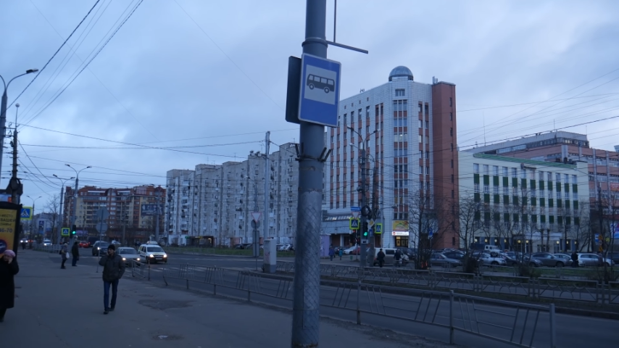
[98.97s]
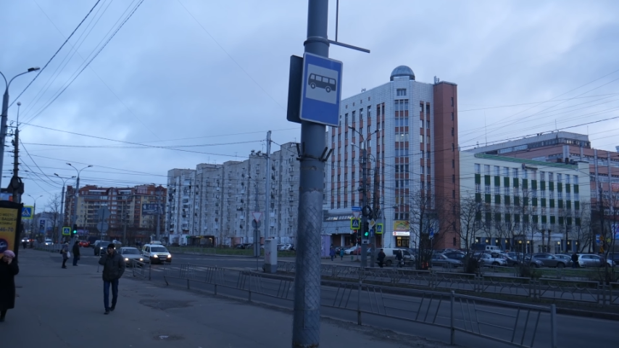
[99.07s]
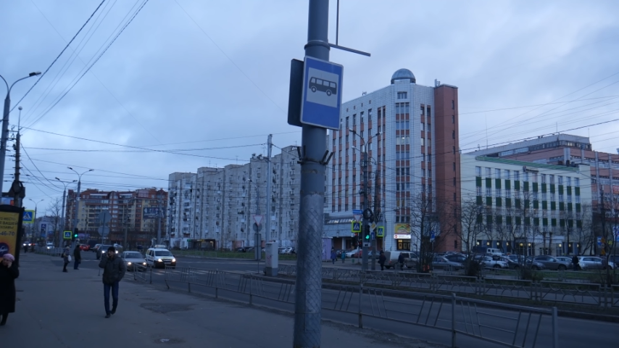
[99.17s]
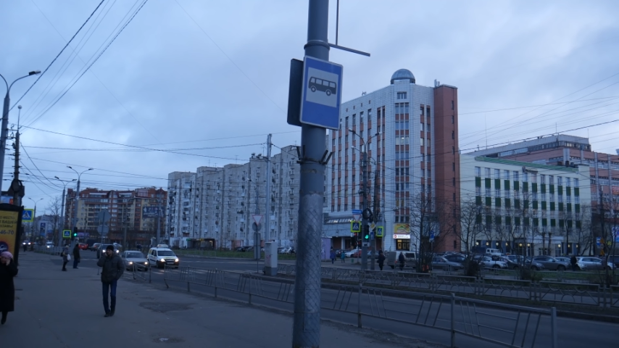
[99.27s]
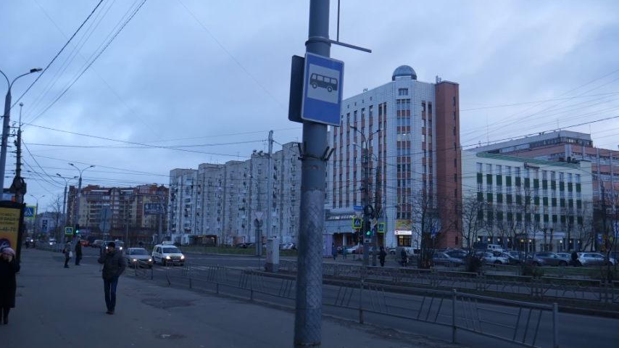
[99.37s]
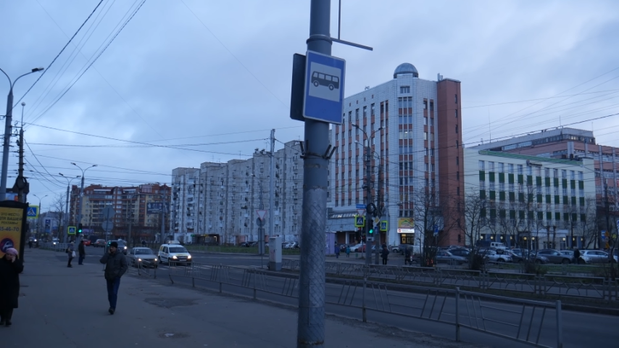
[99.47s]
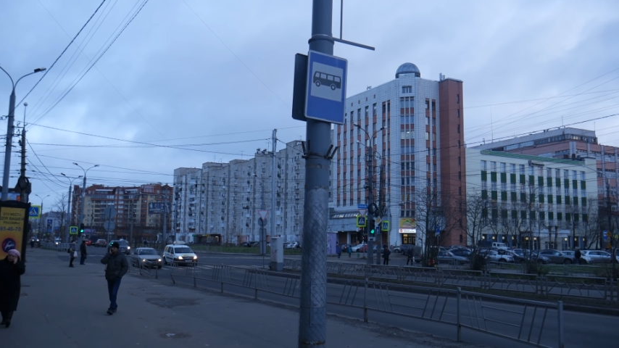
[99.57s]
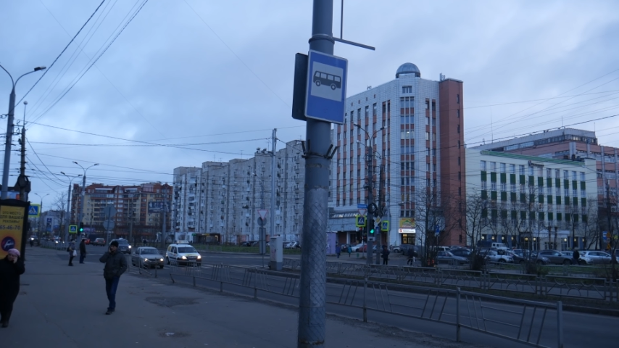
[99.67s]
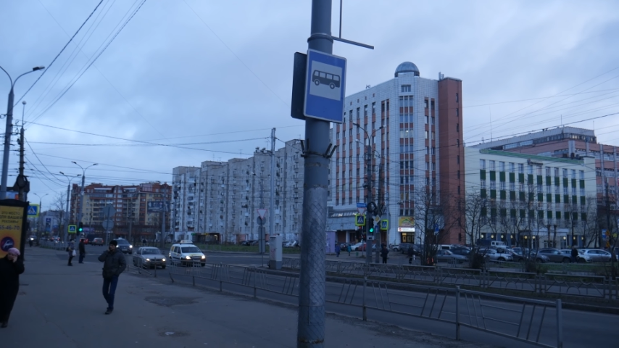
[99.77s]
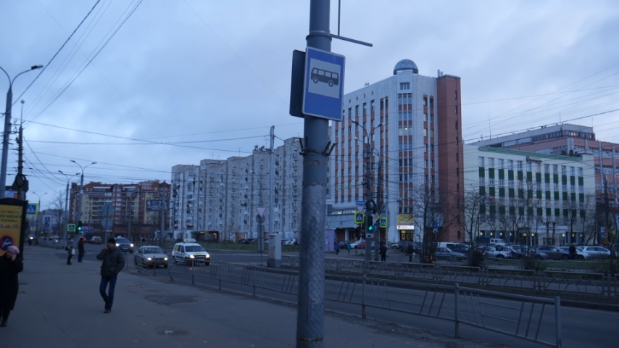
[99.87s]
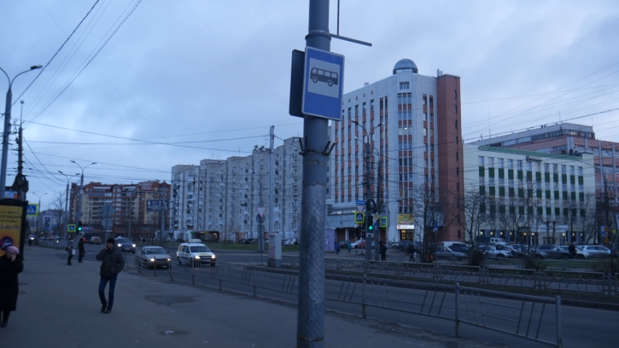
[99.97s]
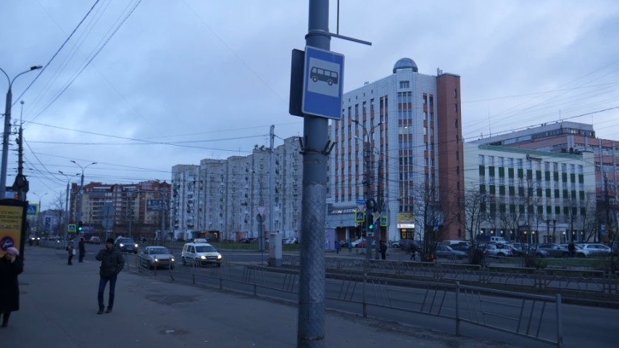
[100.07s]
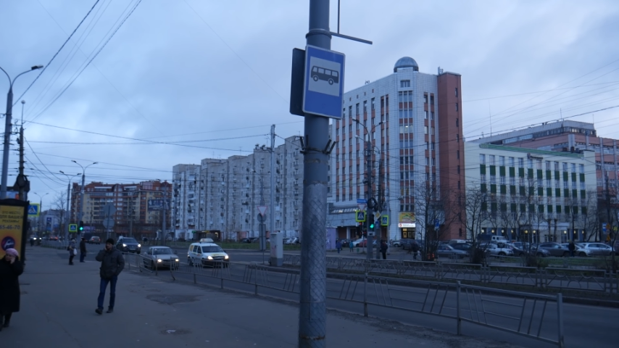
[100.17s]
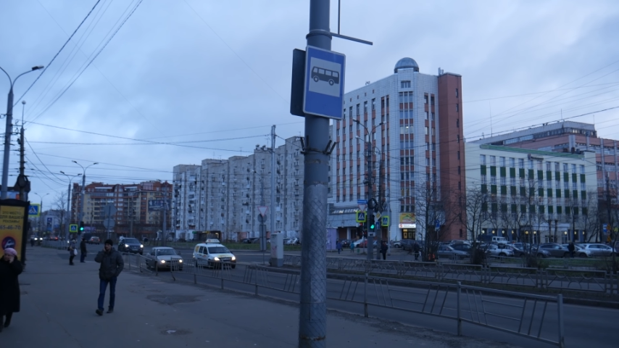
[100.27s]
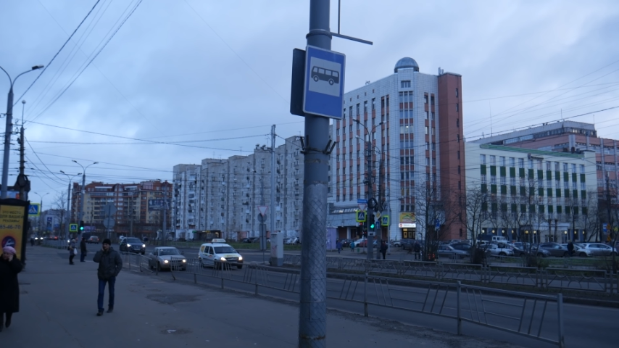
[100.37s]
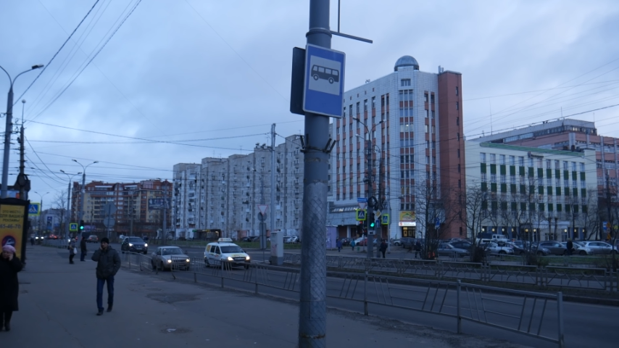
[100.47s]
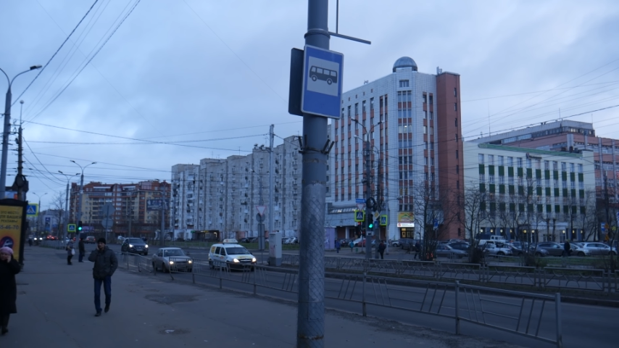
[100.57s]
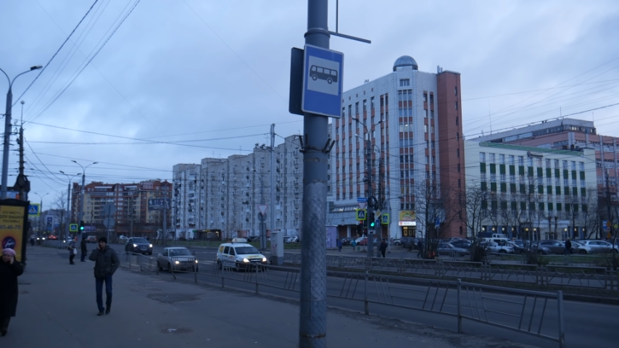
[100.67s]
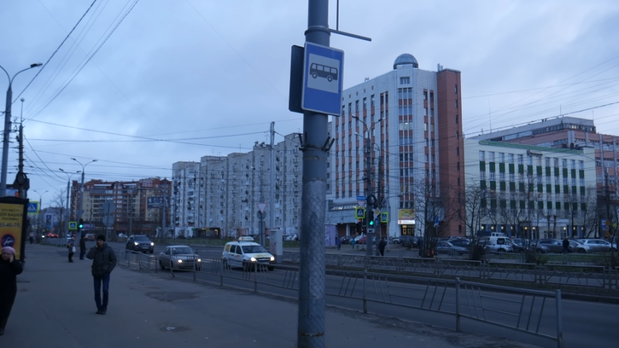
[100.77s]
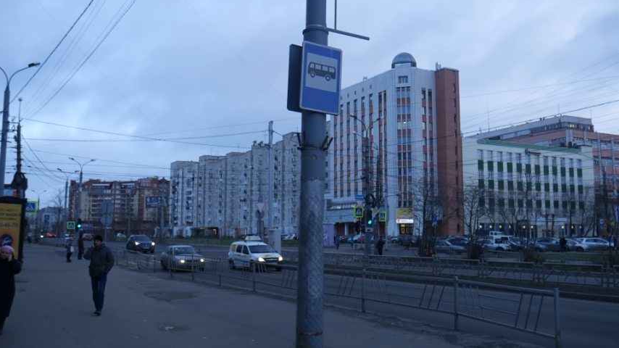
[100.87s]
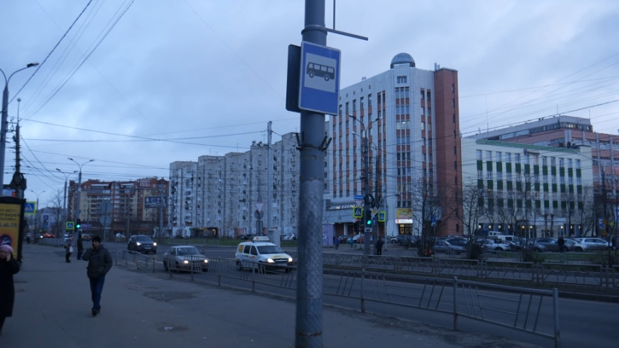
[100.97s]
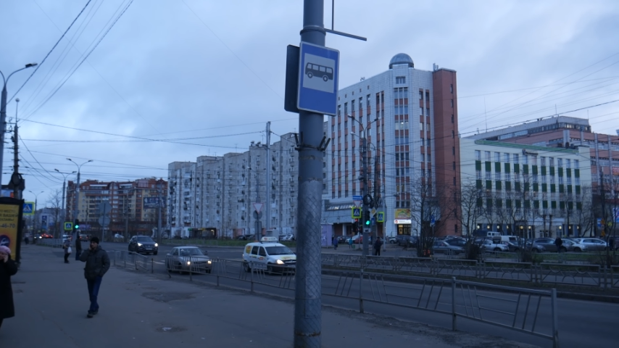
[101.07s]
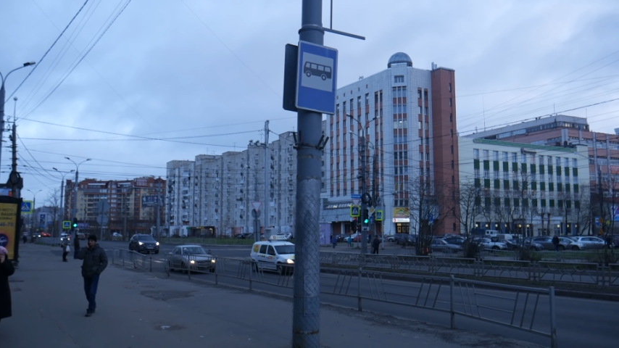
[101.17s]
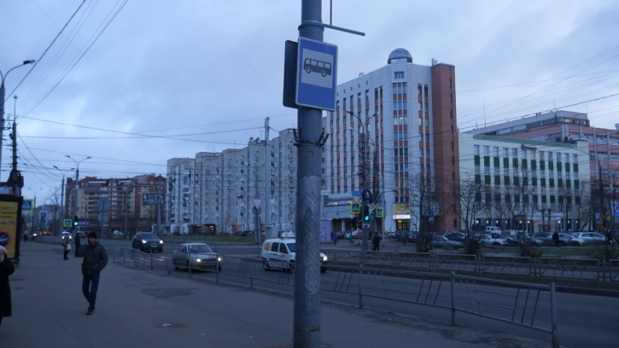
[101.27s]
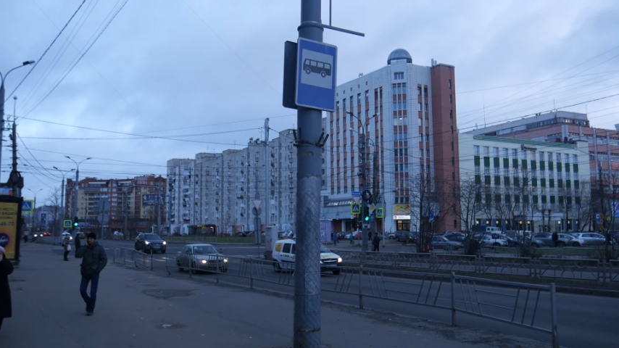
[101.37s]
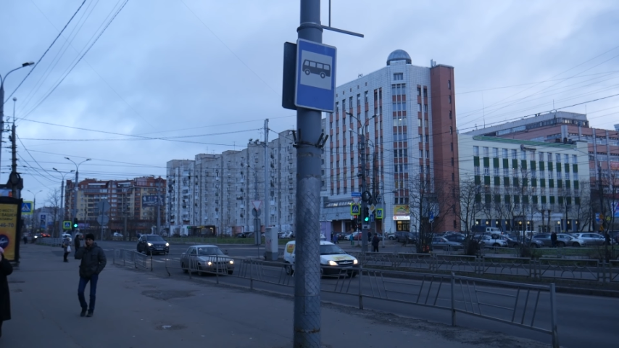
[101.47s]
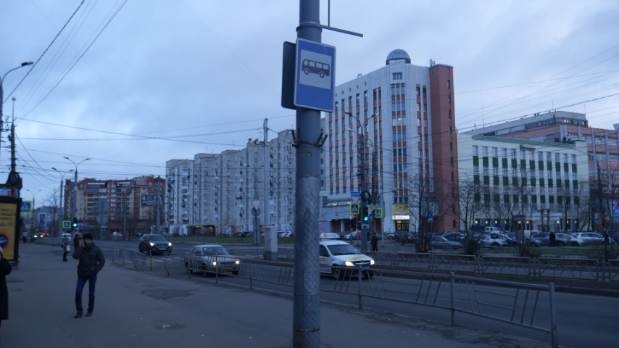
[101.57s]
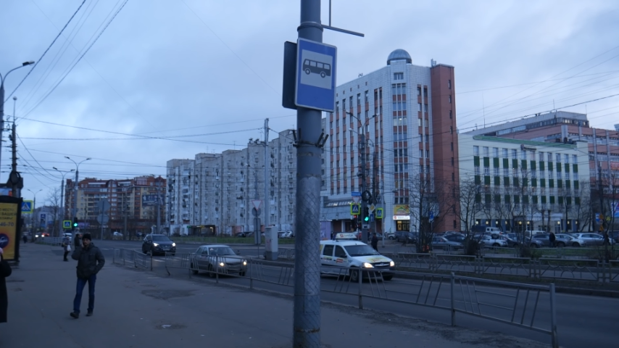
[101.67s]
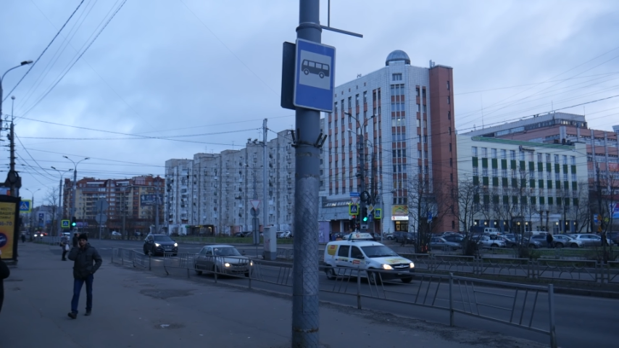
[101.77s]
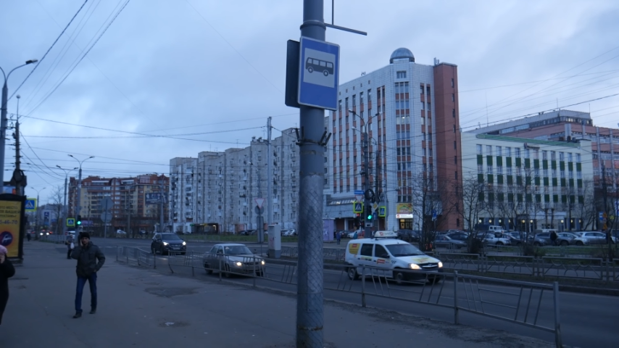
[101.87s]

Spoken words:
(no speaker visible)